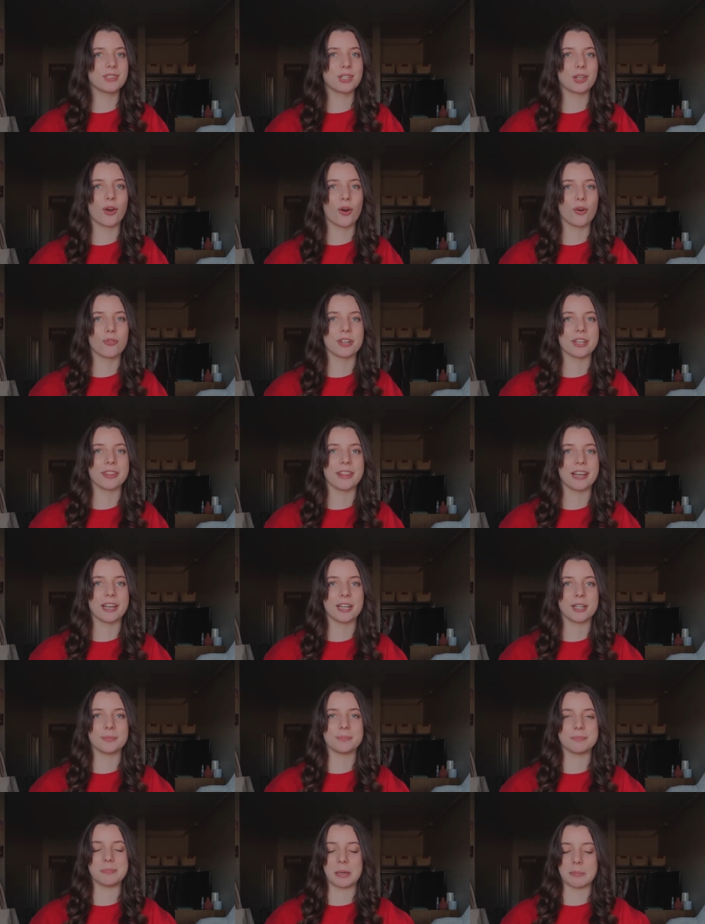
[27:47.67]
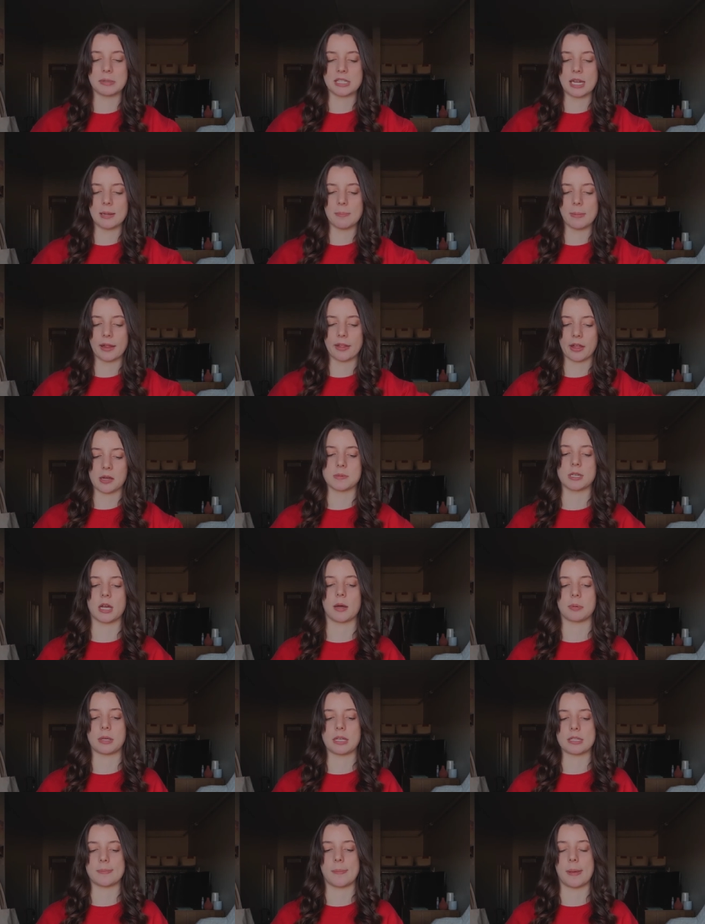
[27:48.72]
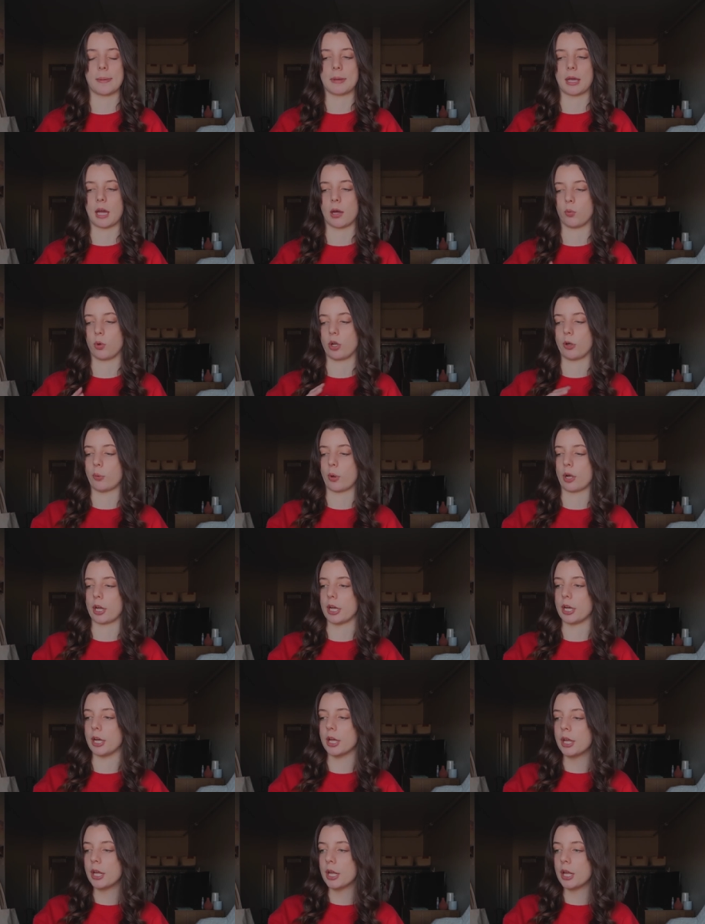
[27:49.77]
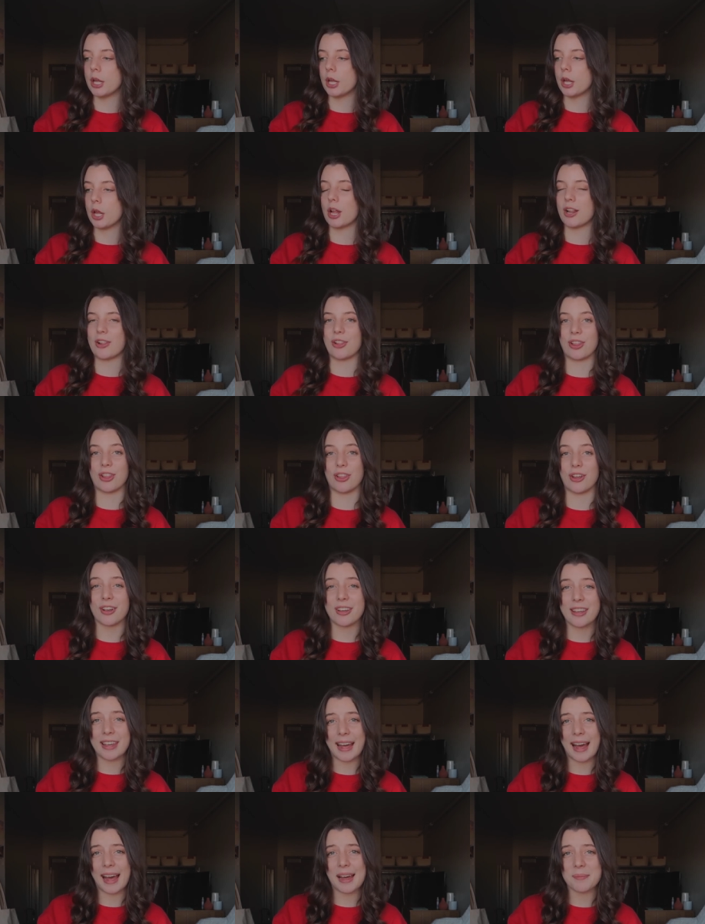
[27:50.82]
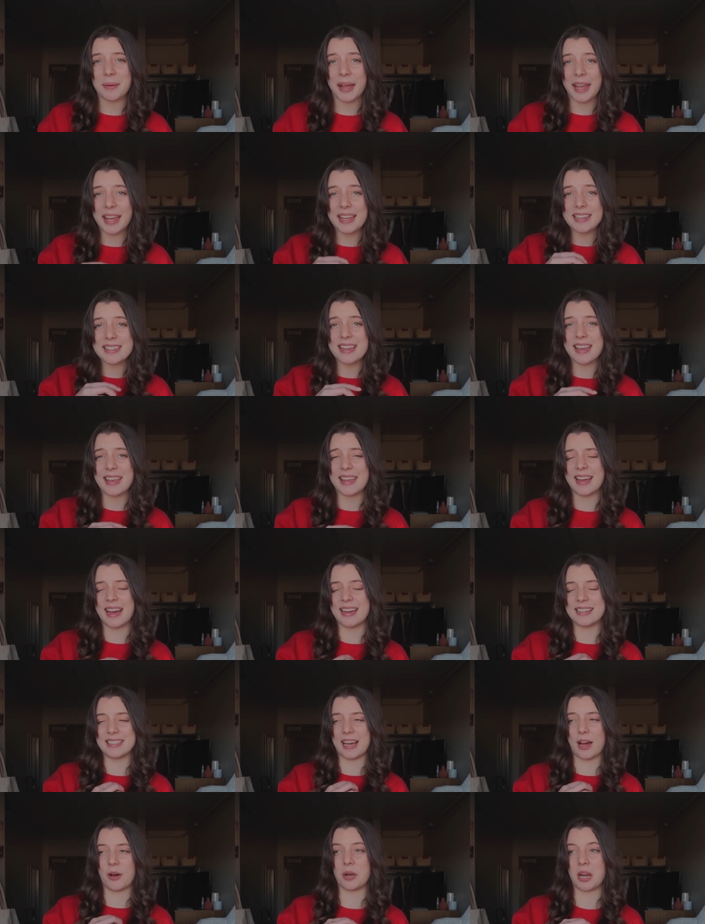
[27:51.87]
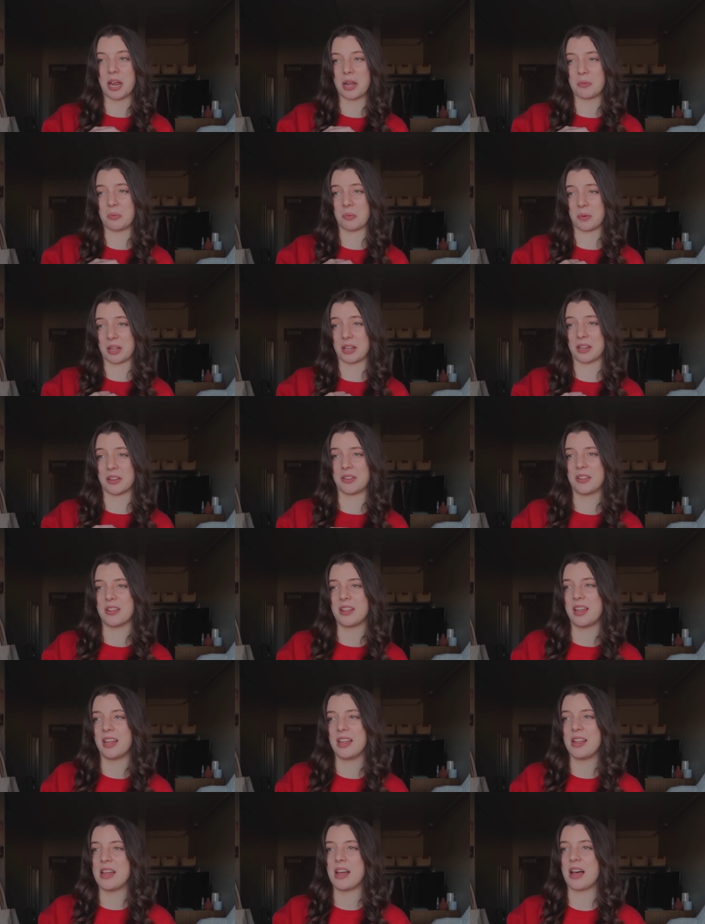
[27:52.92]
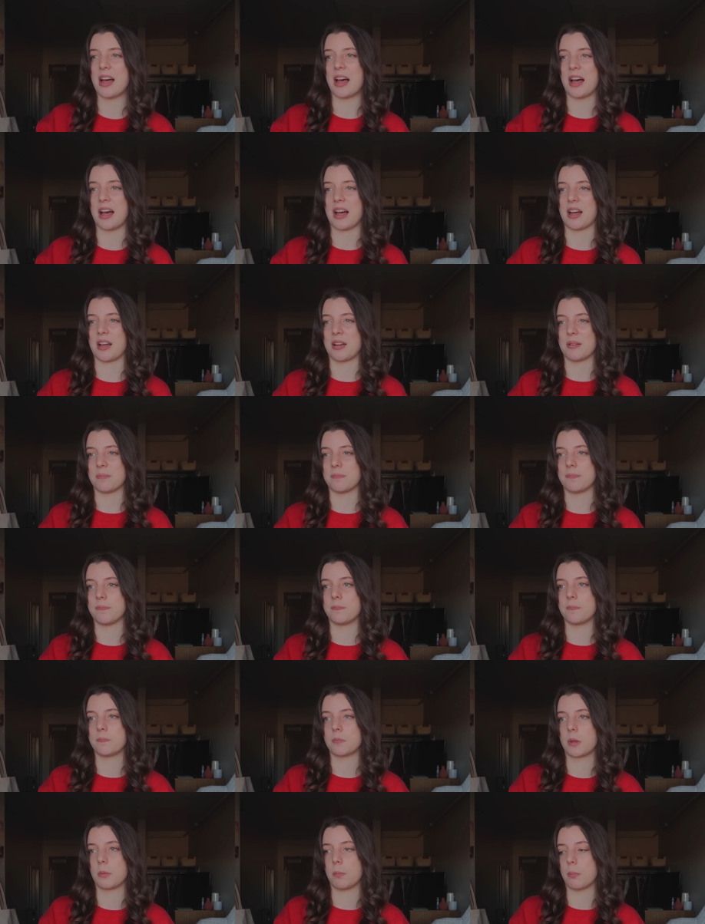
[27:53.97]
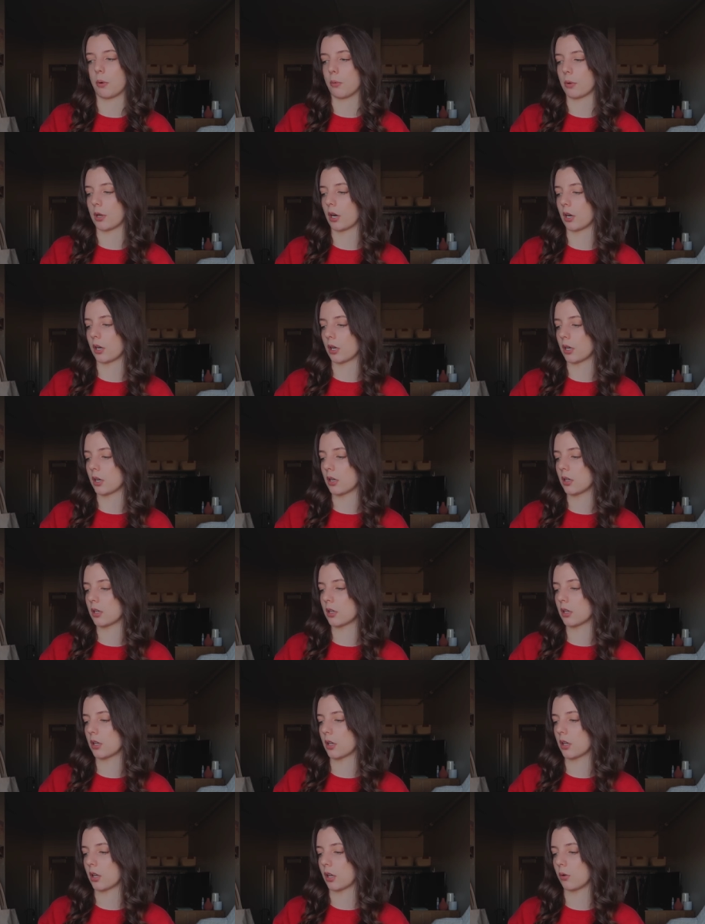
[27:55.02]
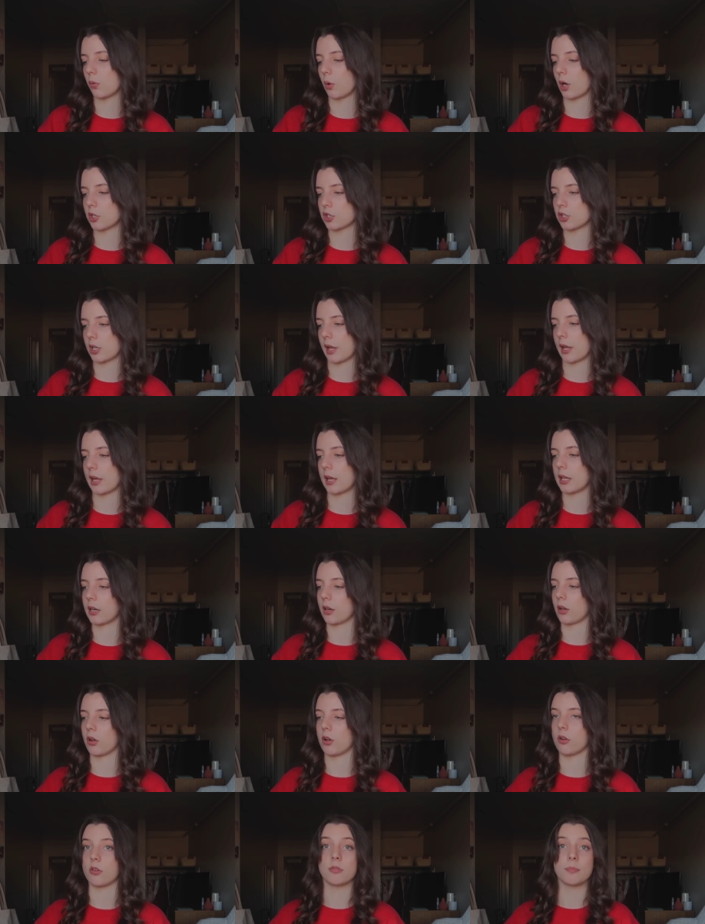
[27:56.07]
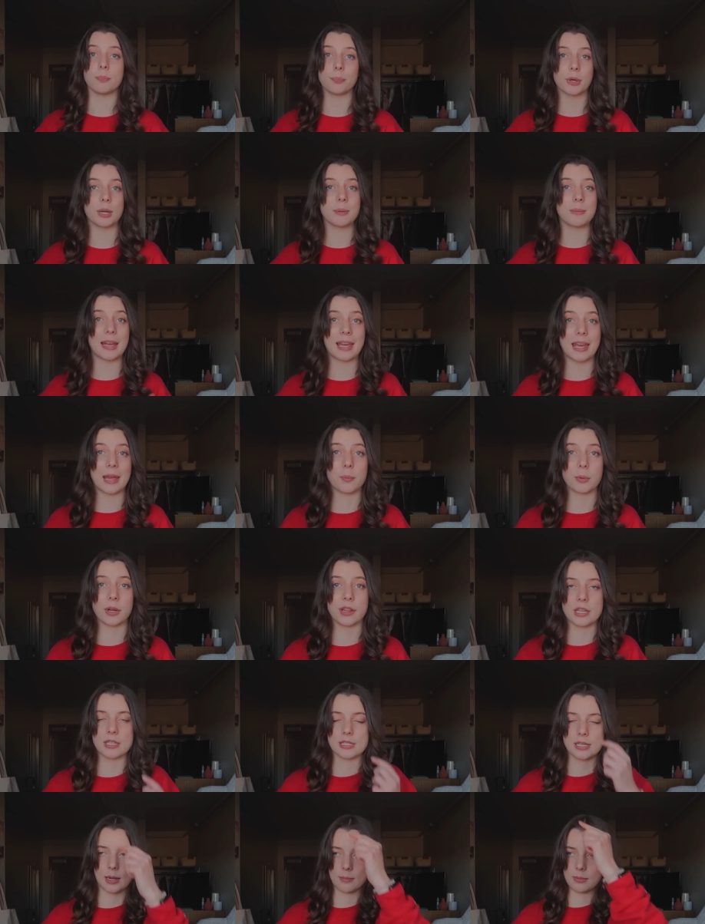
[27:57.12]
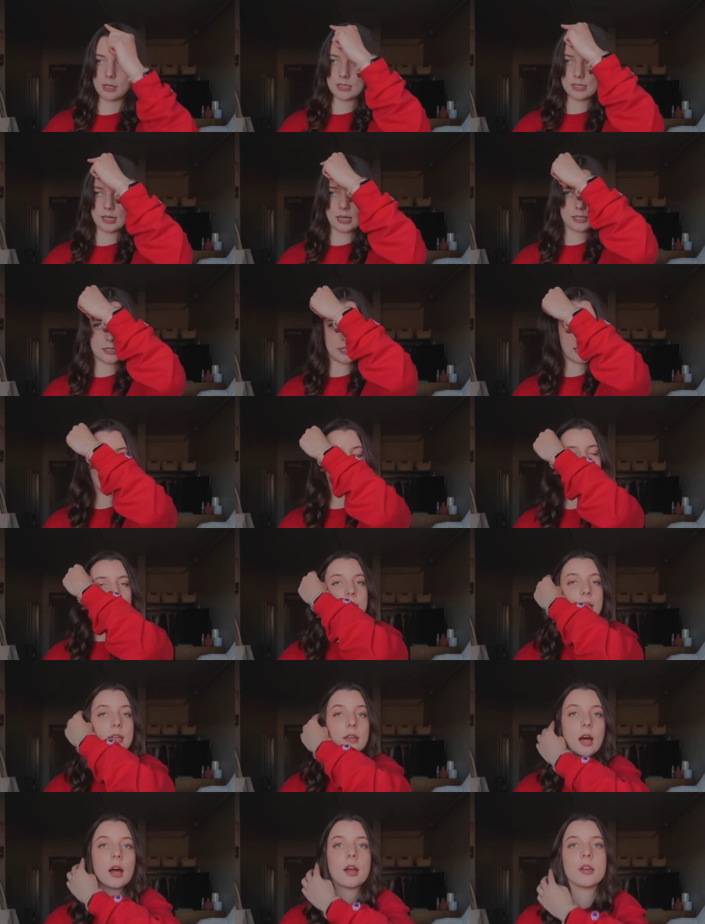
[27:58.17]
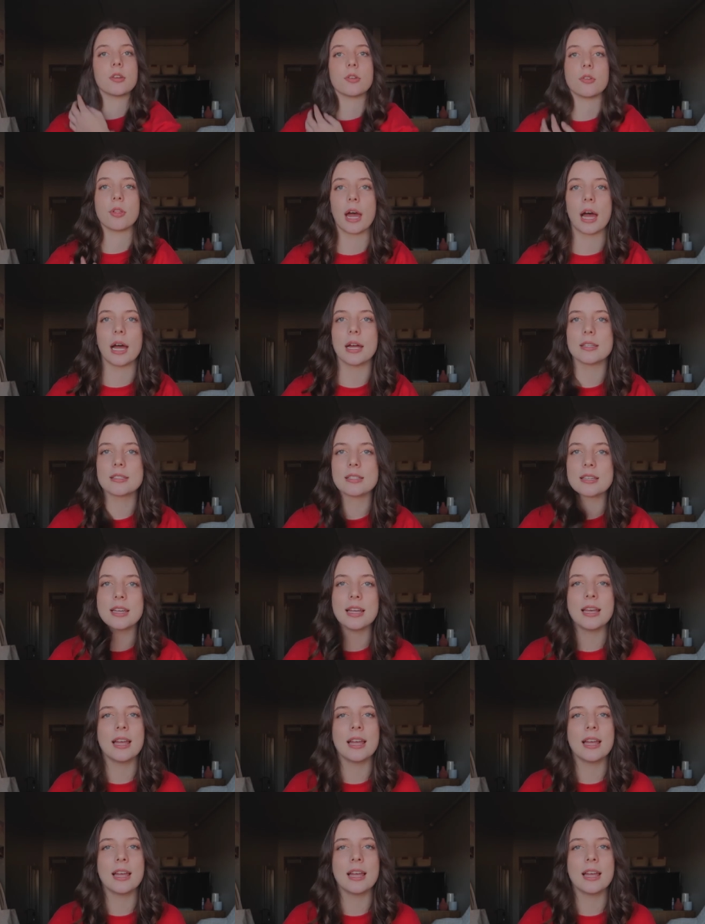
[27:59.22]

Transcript: go over there maybe take my laptop because maybe i will want to look at my essay i doubt i will um but we are gonna watch that and i'll bring my camera this time because last night i did not do that